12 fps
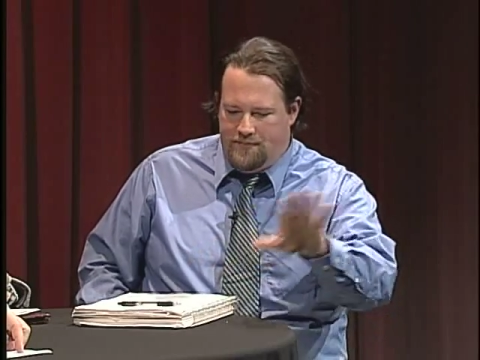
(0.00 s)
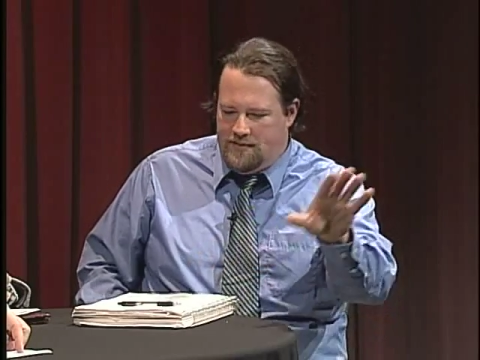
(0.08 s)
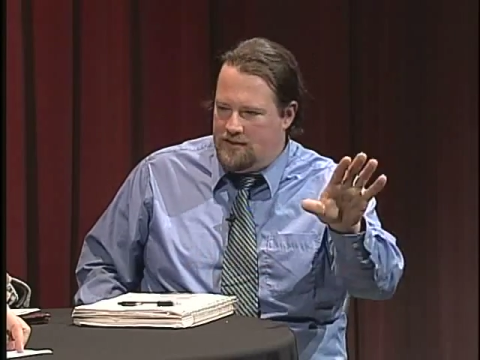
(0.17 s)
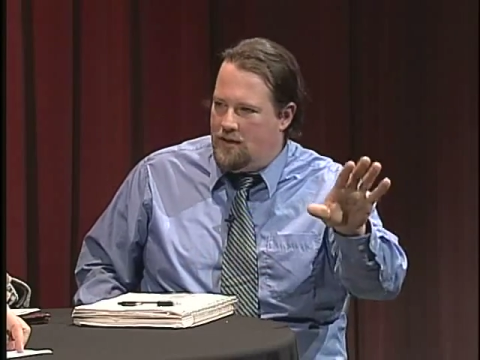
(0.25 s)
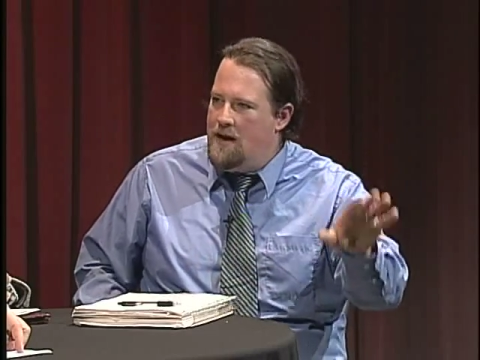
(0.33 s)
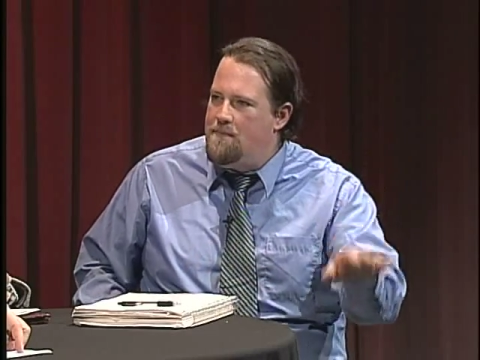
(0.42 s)

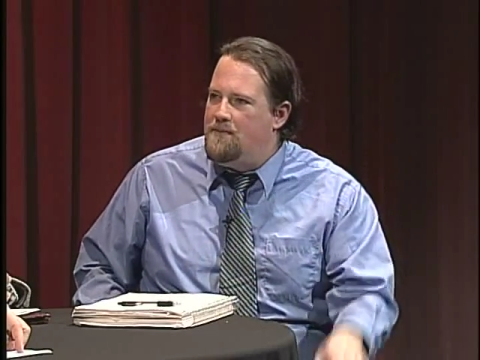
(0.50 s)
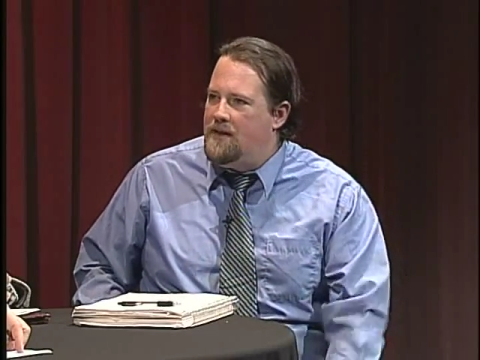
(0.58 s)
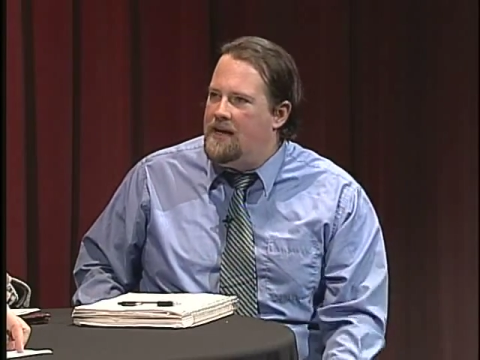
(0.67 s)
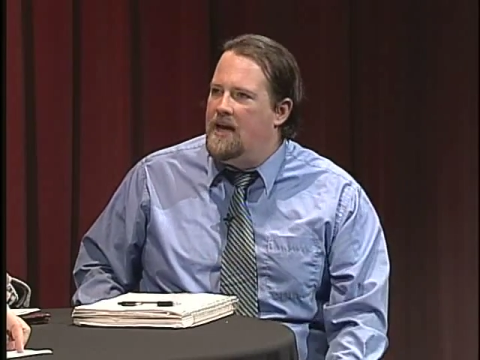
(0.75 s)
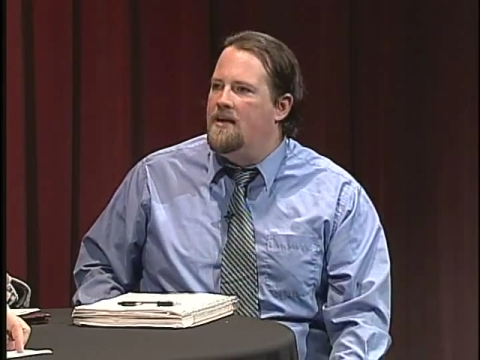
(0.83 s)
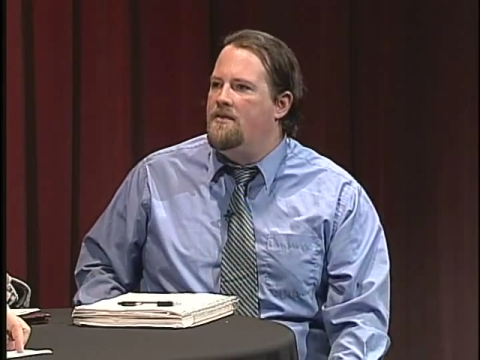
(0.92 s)
striped
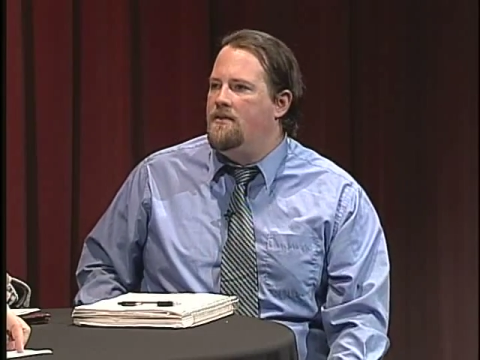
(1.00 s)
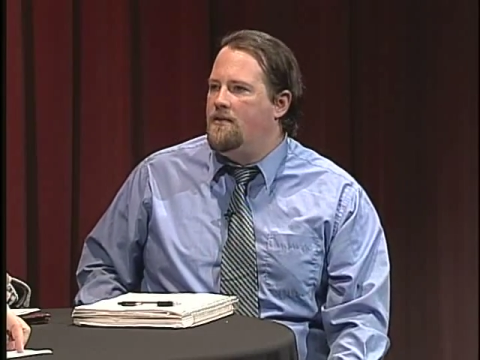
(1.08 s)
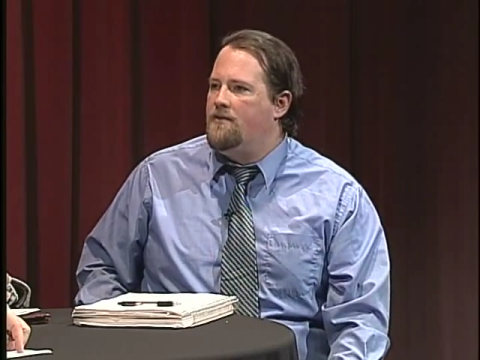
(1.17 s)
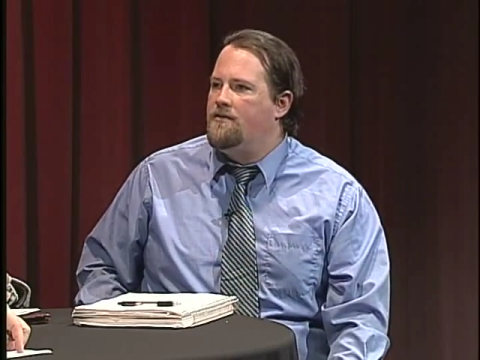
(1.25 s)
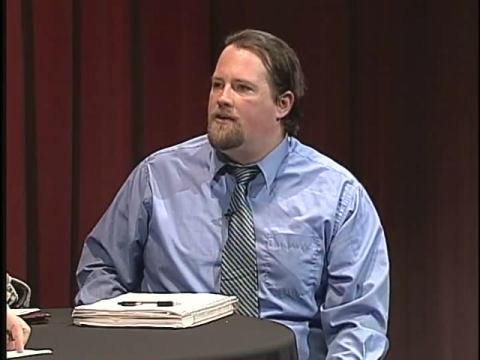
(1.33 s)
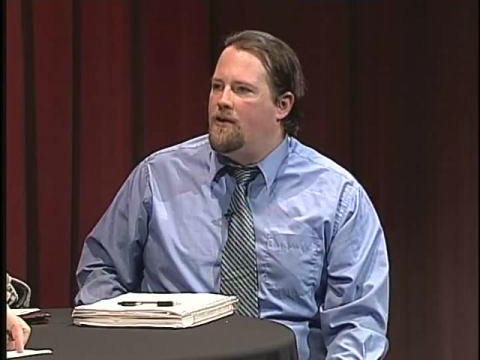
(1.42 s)
again.
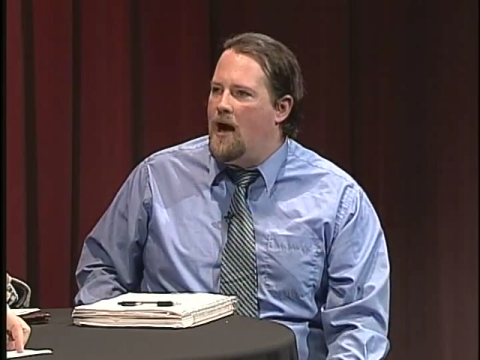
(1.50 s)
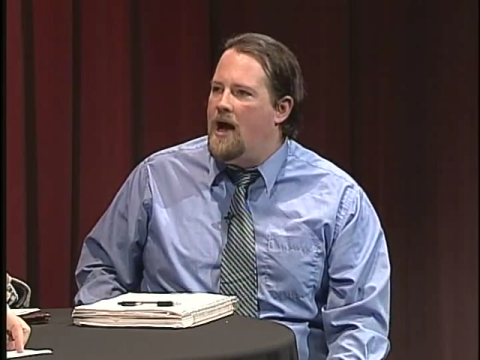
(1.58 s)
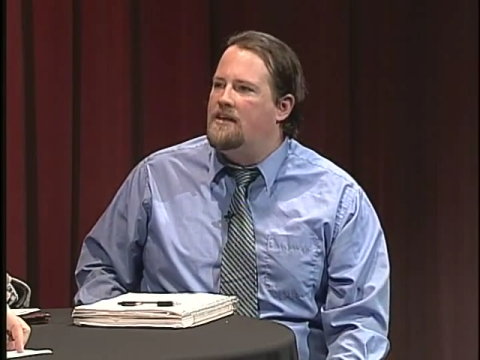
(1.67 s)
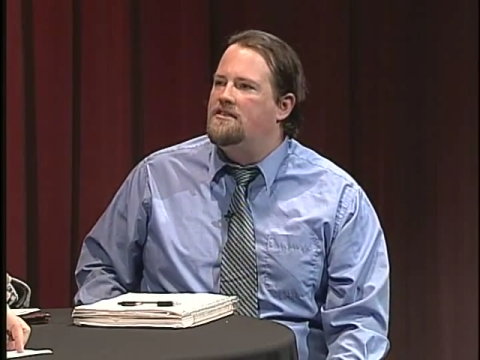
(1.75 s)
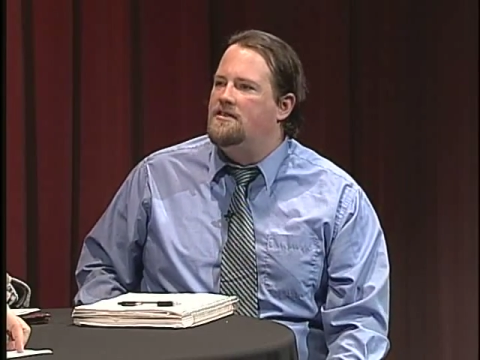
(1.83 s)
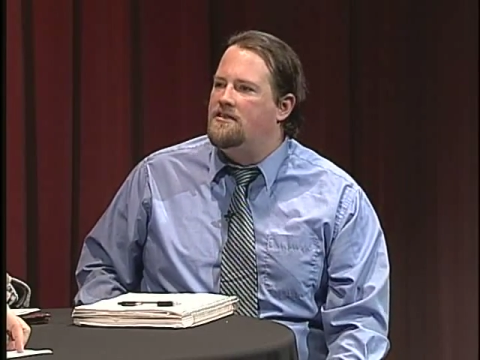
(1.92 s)
There's
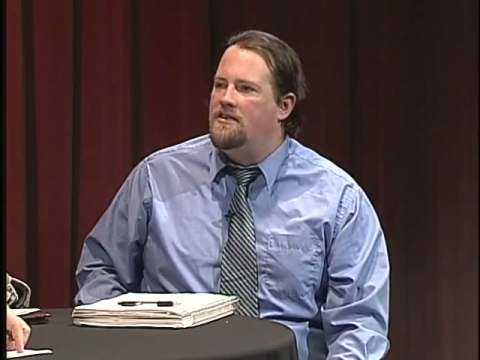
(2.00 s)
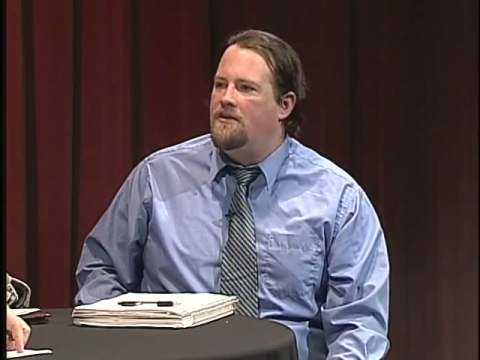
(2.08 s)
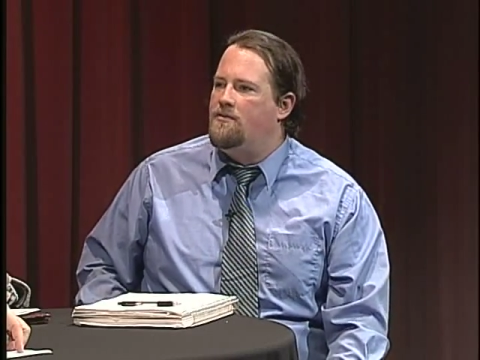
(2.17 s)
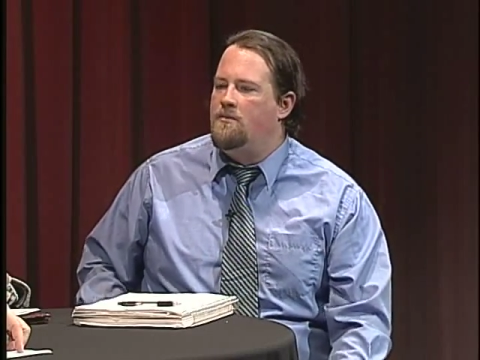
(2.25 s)
cracks and stuff.